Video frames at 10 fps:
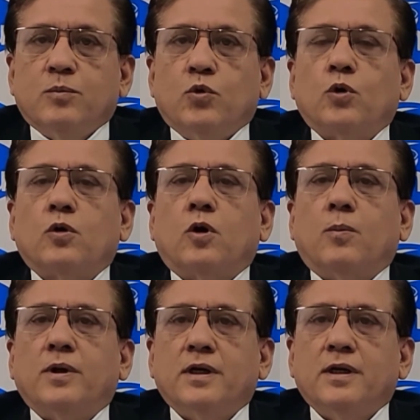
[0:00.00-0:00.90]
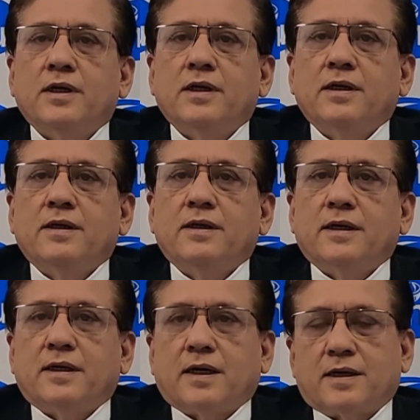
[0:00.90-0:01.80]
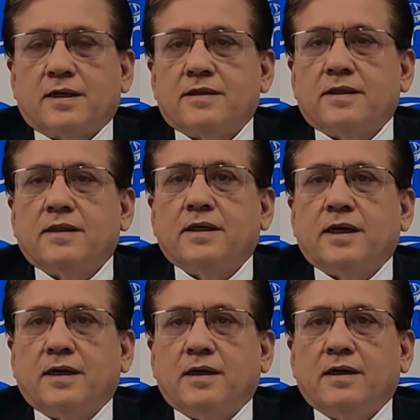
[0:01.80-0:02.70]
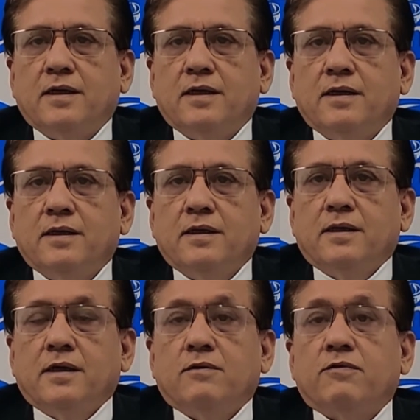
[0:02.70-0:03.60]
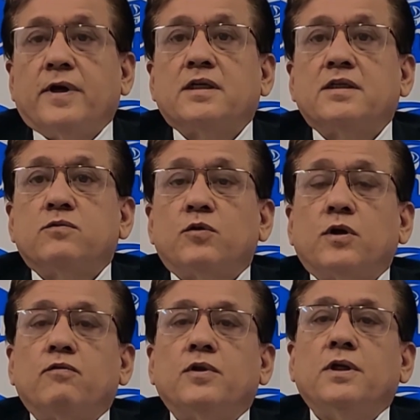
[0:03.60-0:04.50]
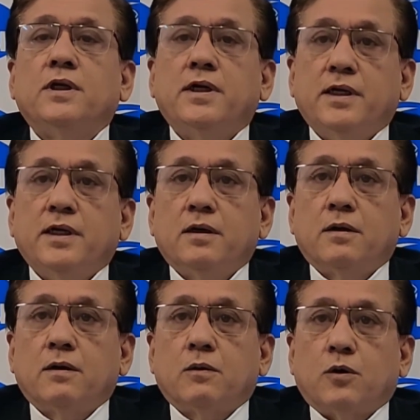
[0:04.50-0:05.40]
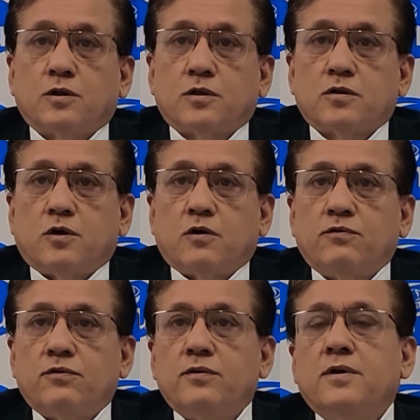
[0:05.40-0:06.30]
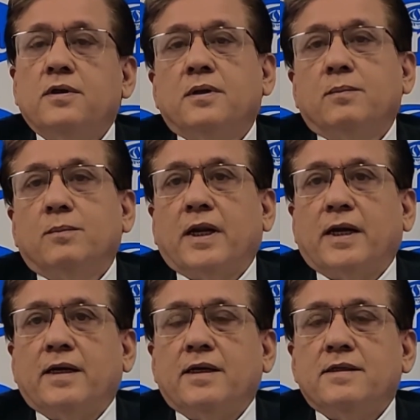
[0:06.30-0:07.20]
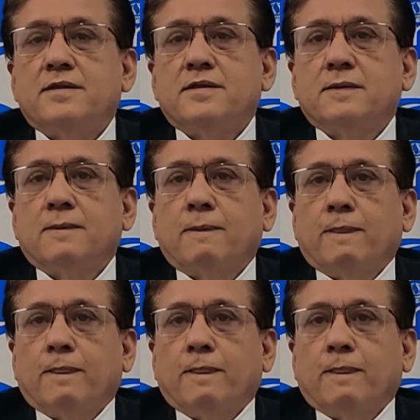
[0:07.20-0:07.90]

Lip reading: More commonly, it occurs in the elderly. In fact, this is one of the leading causes of blindness